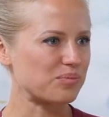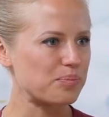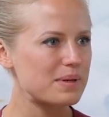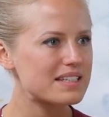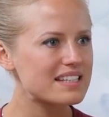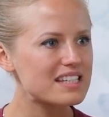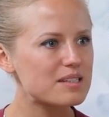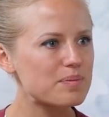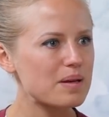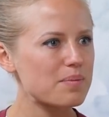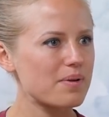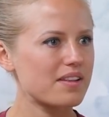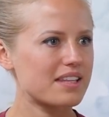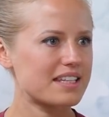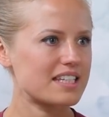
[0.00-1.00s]
business
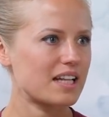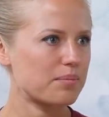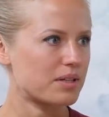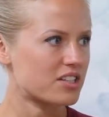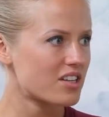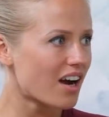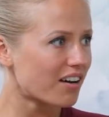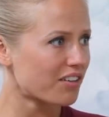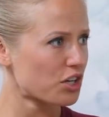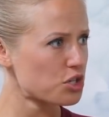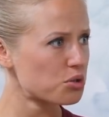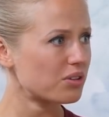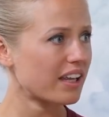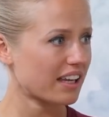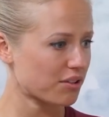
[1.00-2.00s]
people, they tell me, Daria, you
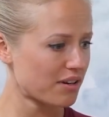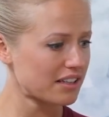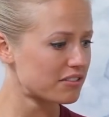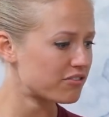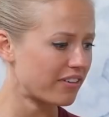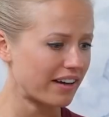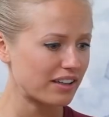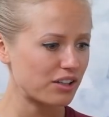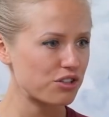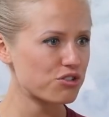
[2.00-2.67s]
should like create a funnel,